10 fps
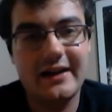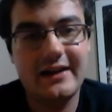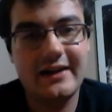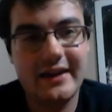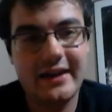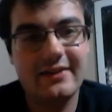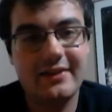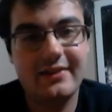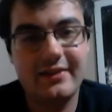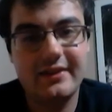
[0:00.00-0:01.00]
can't
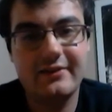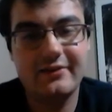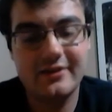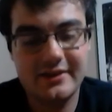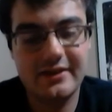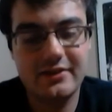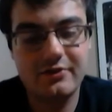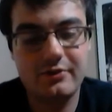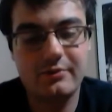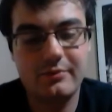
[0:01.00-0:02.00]
think of a
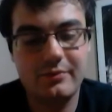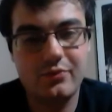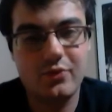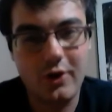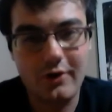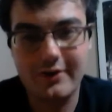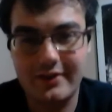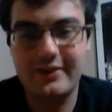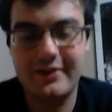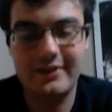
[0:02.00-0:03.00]
single wrong
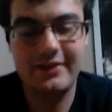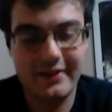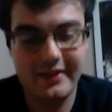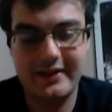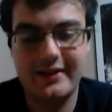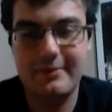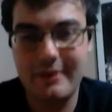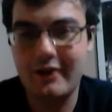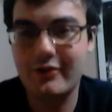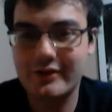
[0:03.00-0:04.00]
thing
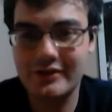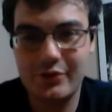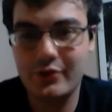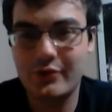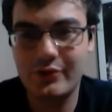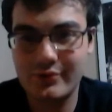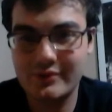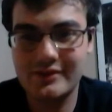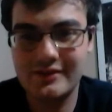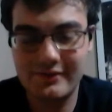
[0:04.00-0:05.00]
about the
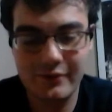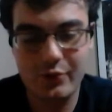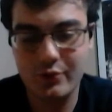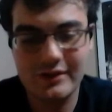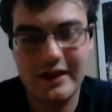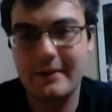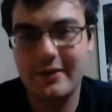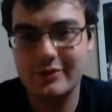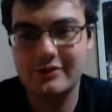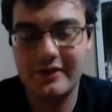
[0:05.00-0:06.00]
whole time I
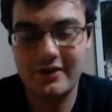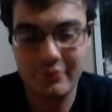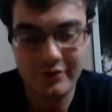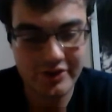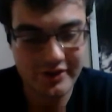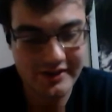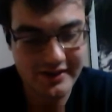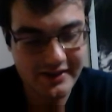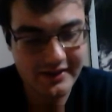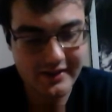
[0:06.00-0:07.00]
was there. It was just a
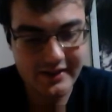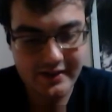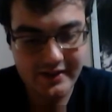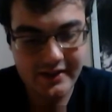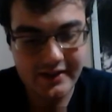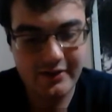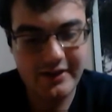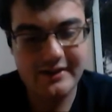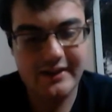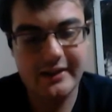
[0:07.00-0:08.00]

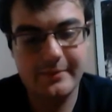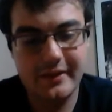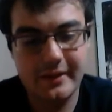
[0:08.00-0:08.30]
great time.